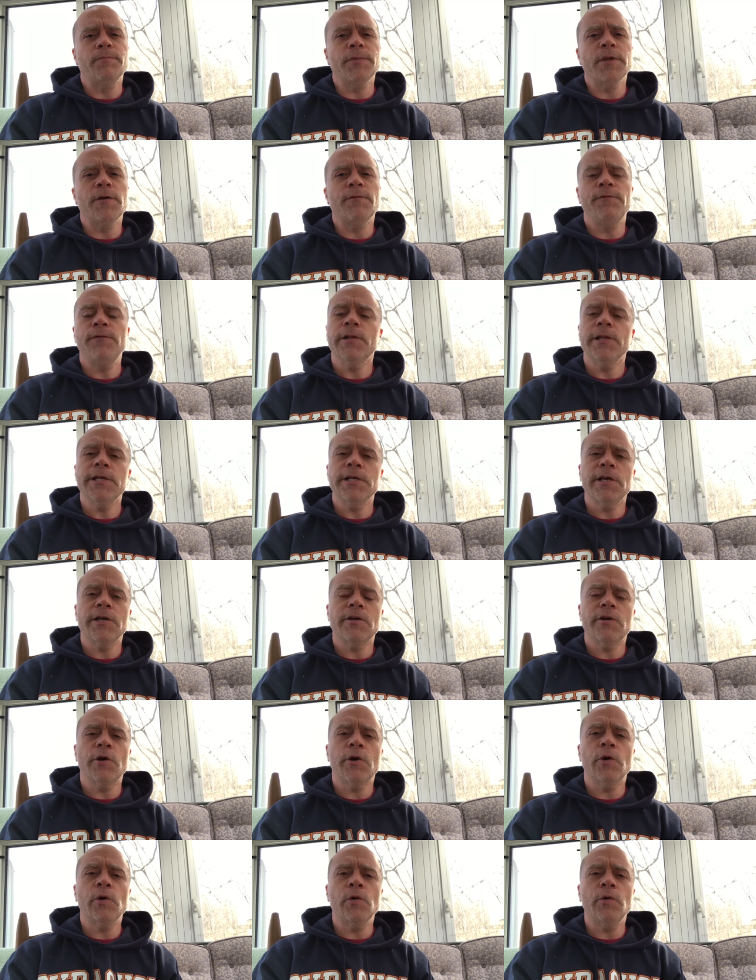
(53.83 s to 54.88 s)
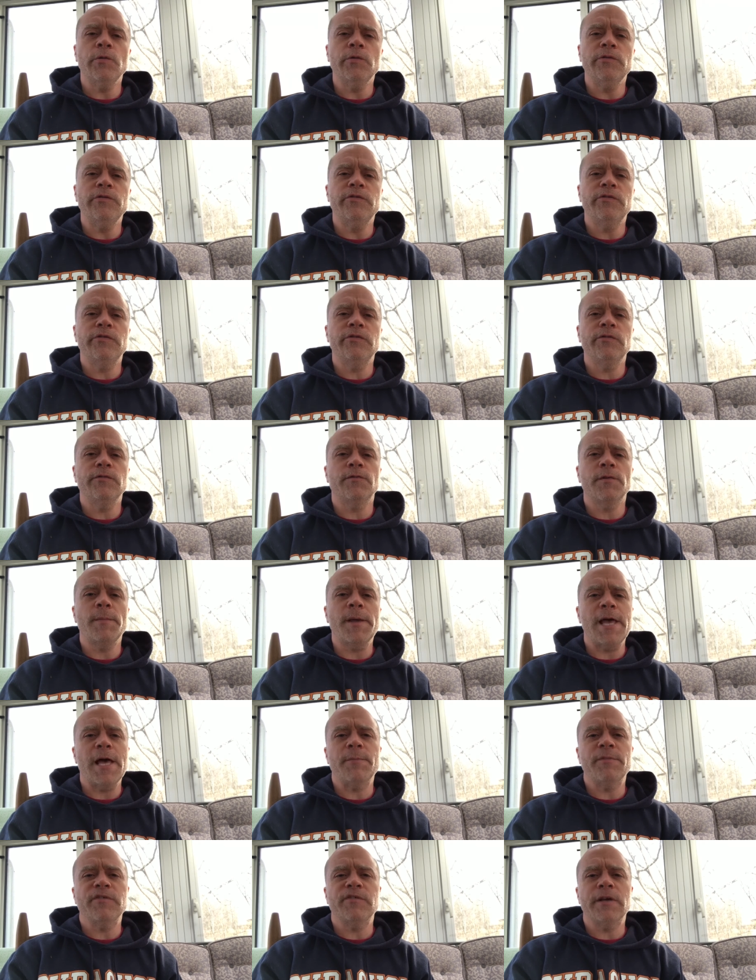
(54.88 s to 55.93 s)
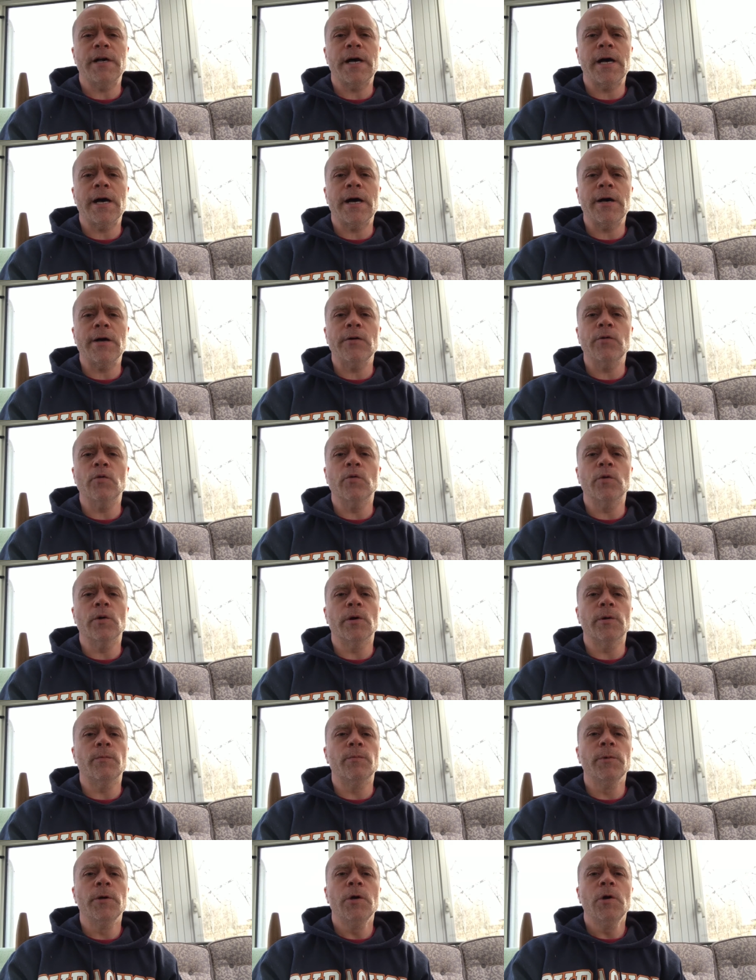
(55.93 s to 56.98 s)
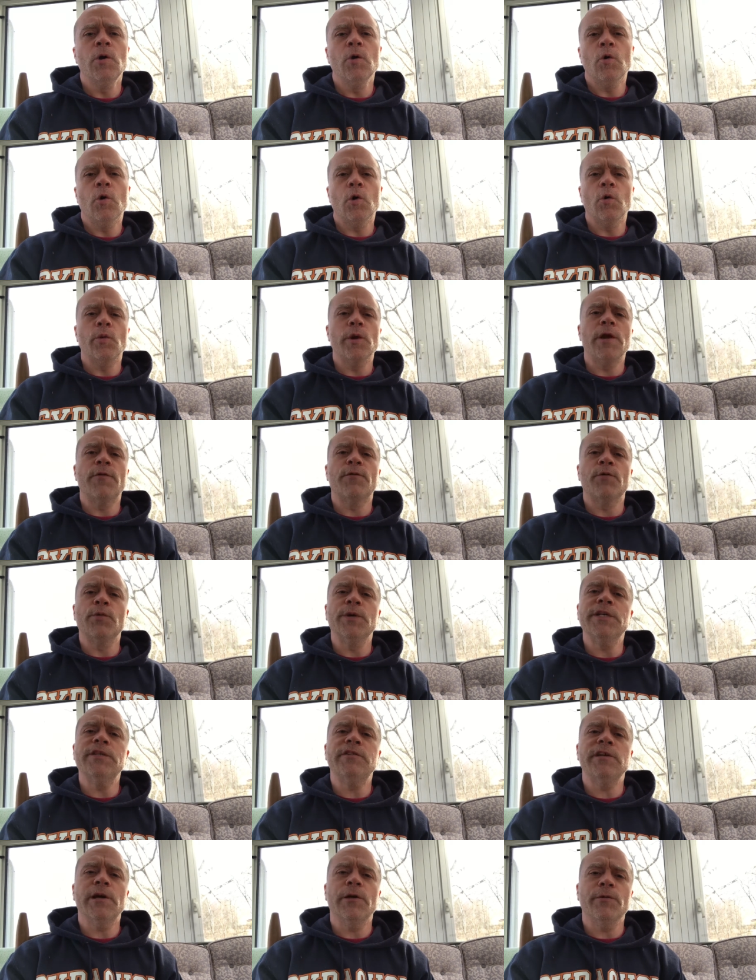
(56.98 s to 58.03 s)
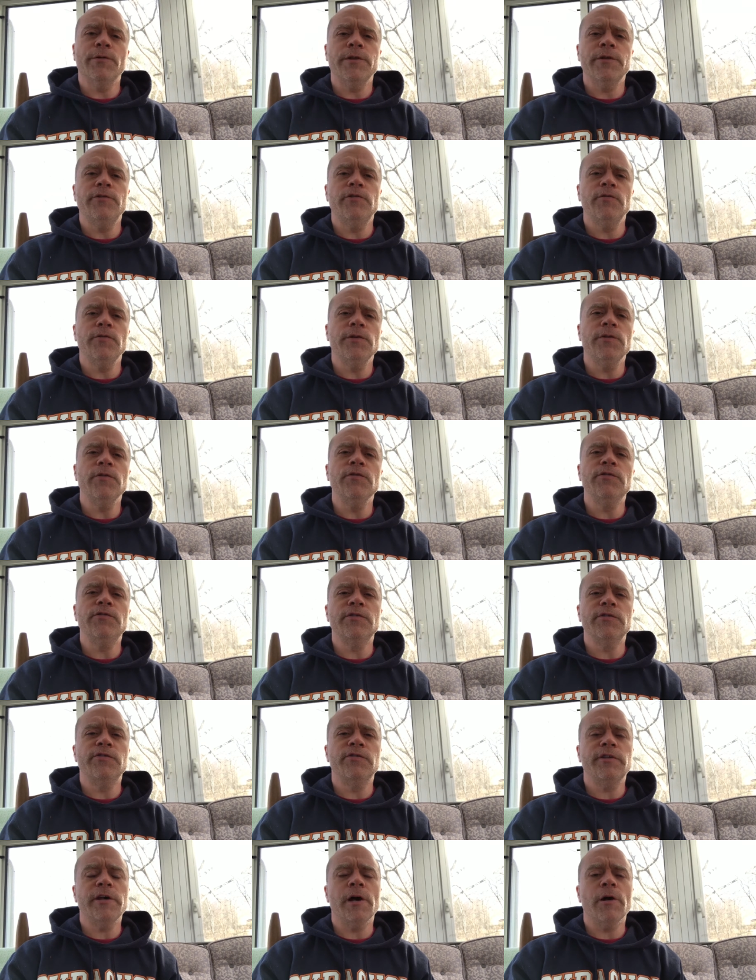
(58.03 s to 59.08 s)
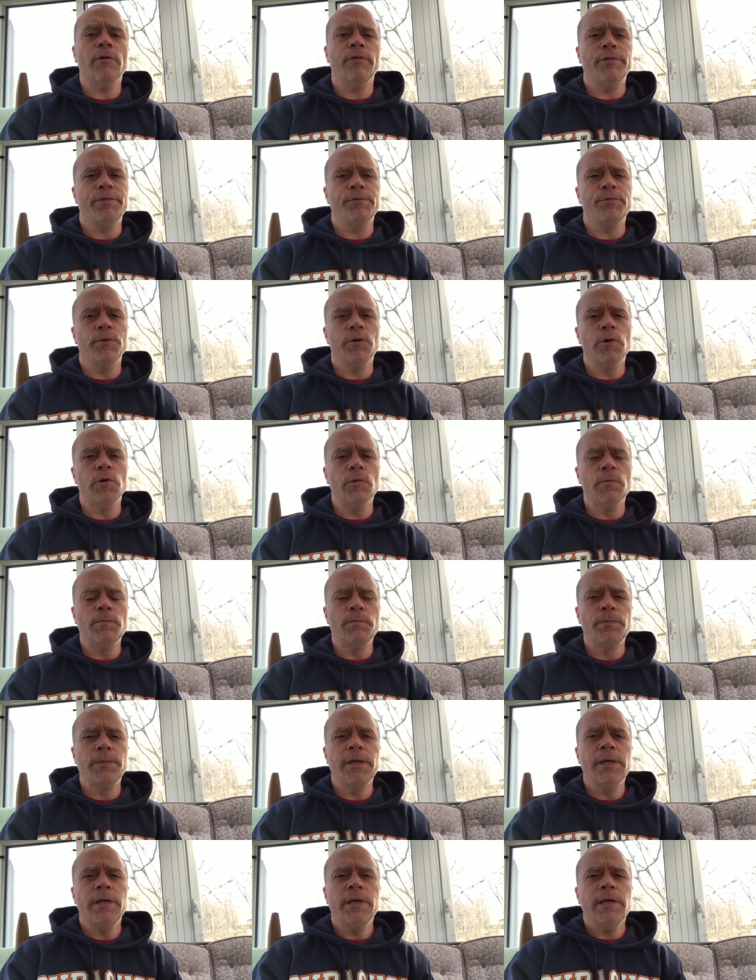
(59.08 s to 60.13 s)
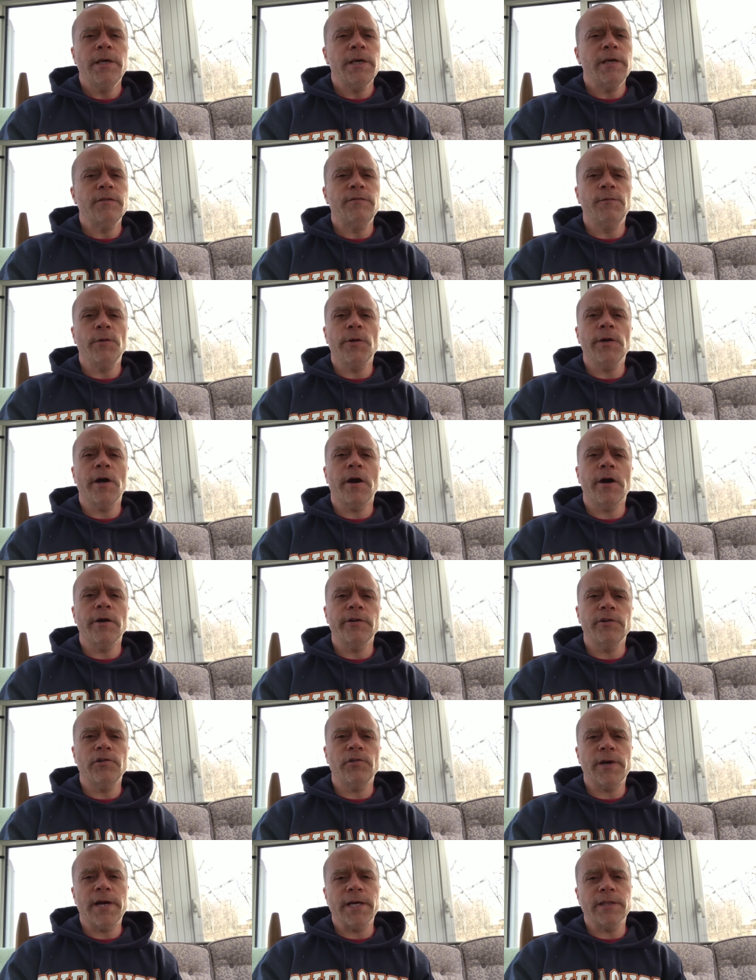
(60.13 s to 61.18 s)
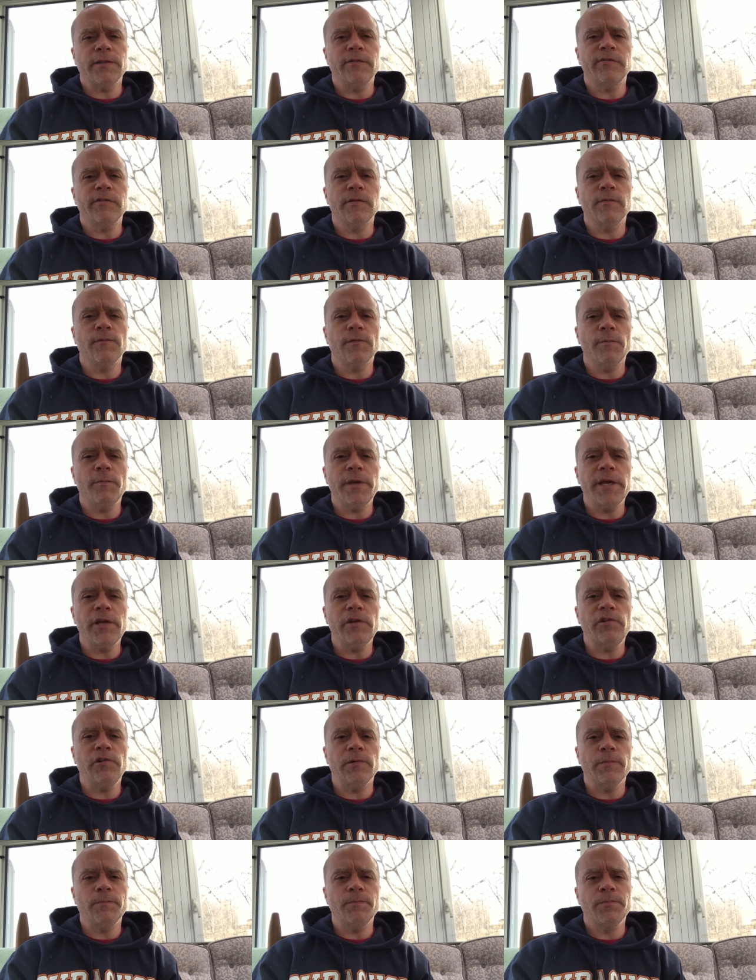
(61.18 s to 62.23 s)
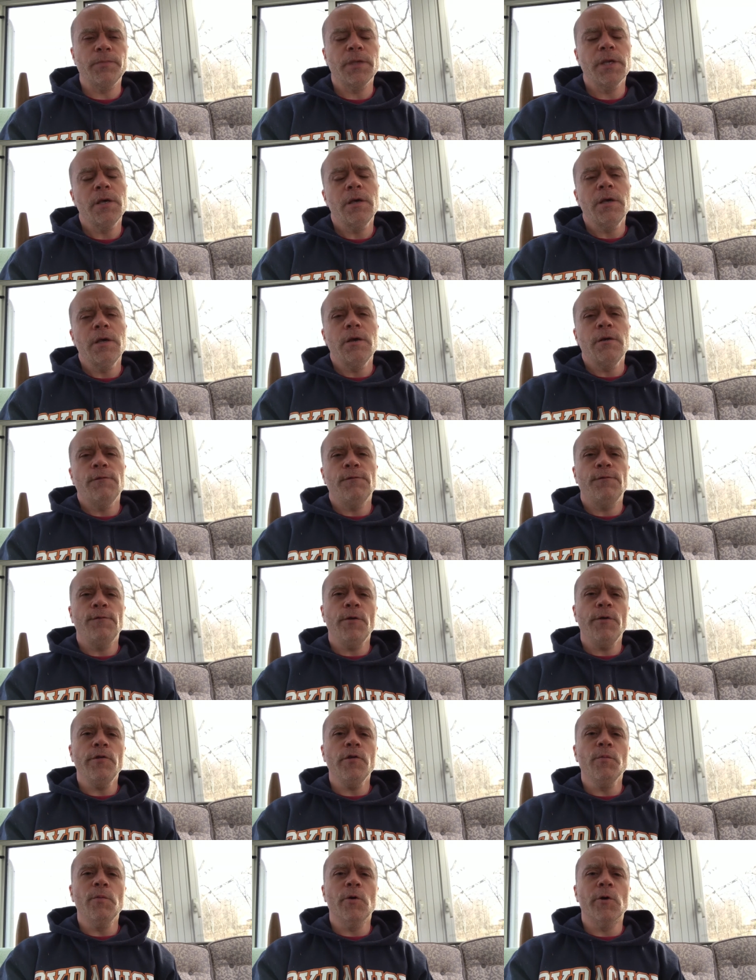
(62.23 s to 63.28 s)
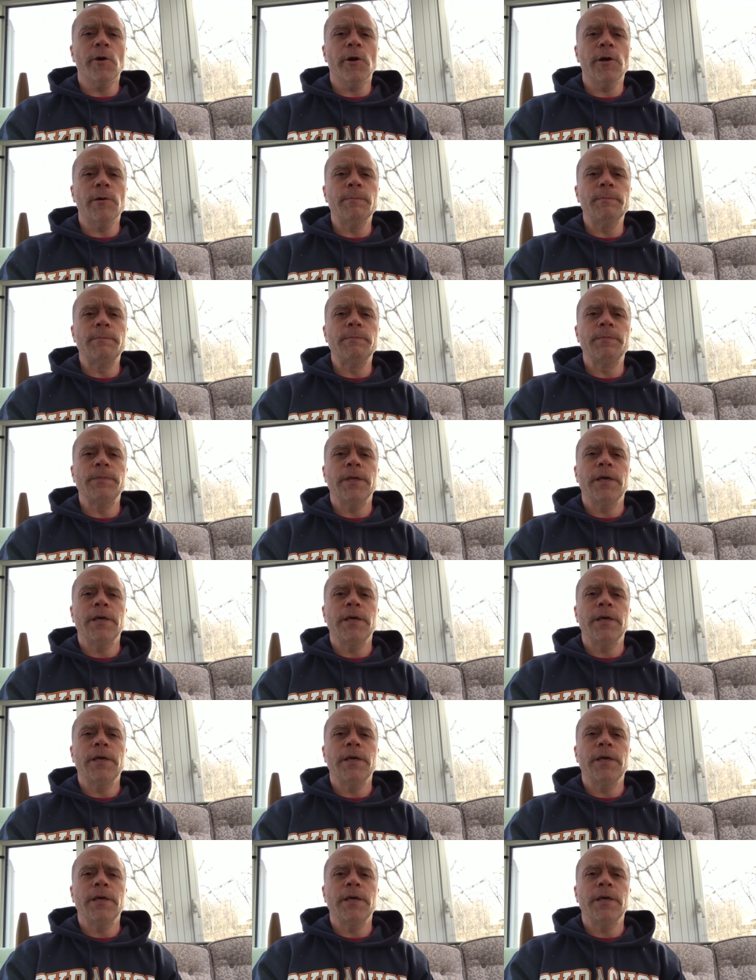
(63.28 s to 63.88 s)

affiliate codes from Amazon or whatever retailer that you use to sell through. It's very hard to track this information. Furthermore,